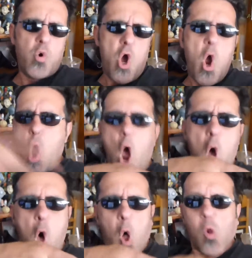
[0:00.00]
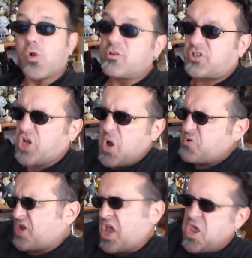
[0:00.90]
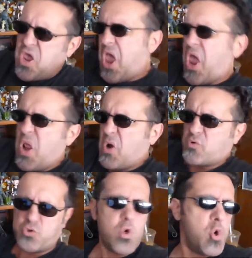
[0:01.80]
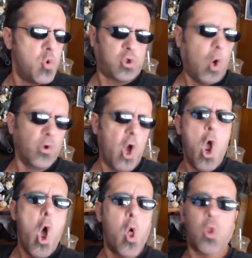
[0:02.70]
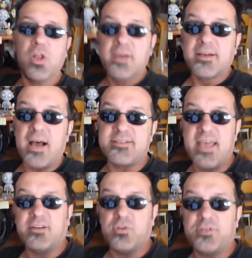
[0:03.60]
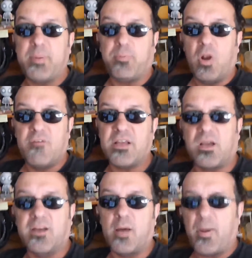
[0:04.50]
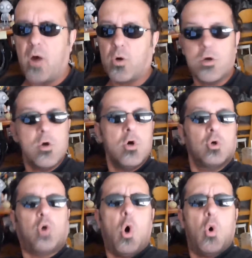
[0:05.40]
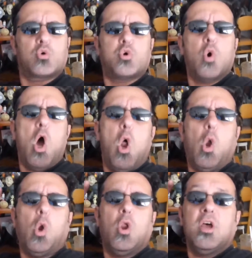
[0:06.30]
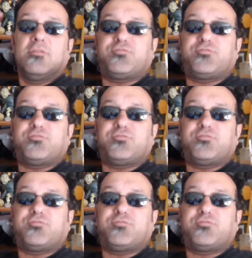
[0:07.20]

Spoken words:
to hell. Go to hell. You go to hell. God dang, do these people have that kind of power? Go to hell.